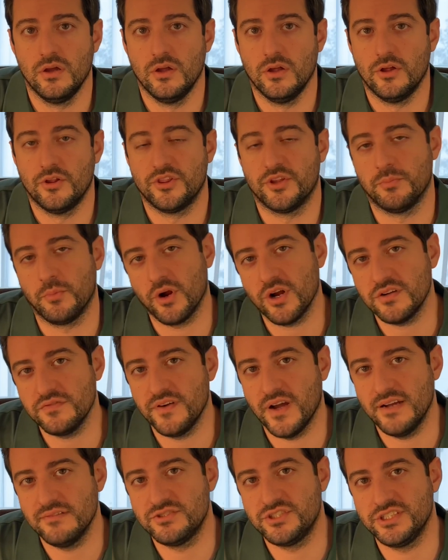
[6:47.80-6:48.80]
The Mark V
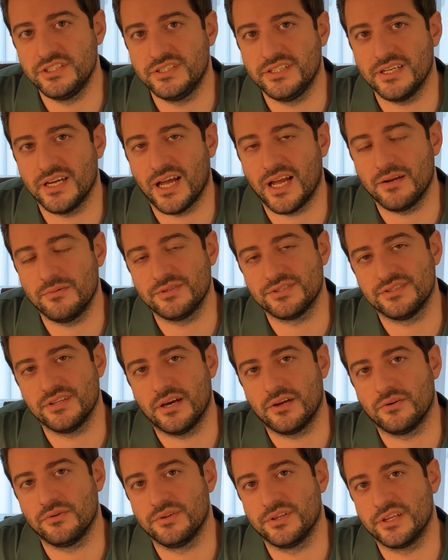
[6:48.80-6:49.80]
GTI was
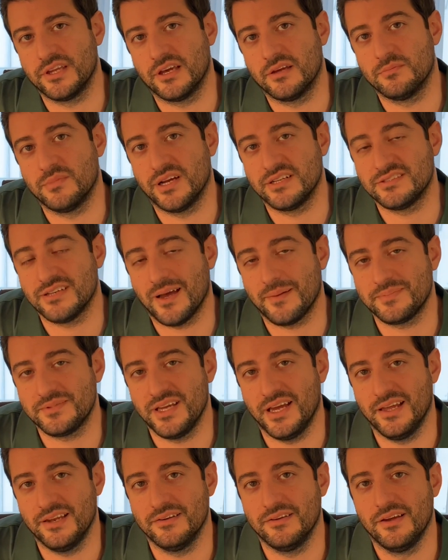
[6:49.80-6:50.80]
not only on my top
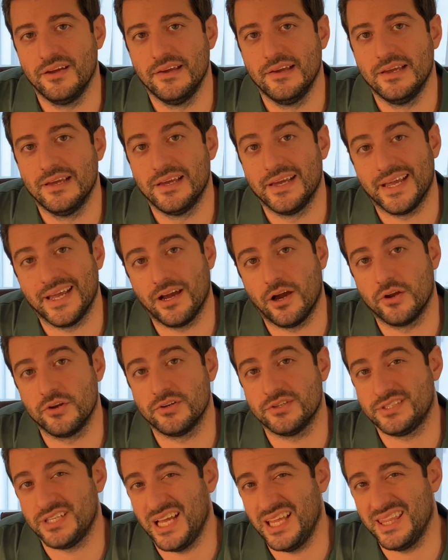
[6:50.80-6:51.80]
10
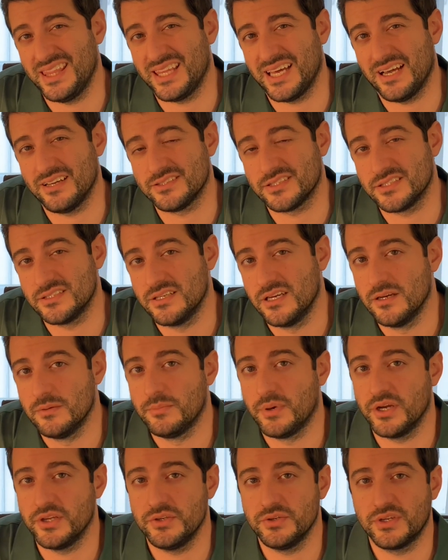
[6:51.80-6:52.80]
under 10,000,
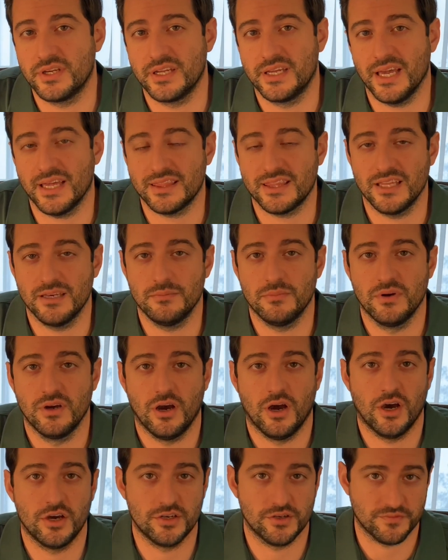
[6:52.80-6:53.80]
but you could get them
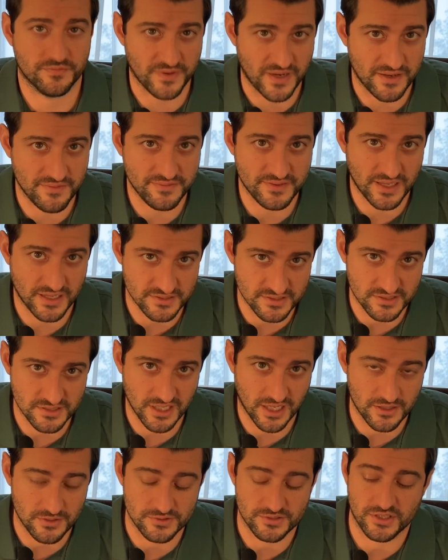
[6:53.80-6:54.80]
under
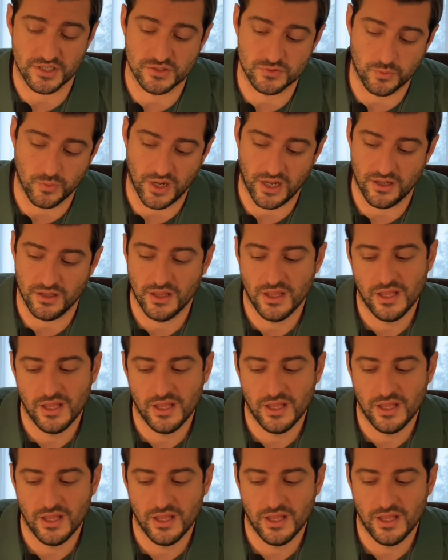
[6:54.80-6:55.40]
$5,000 as well.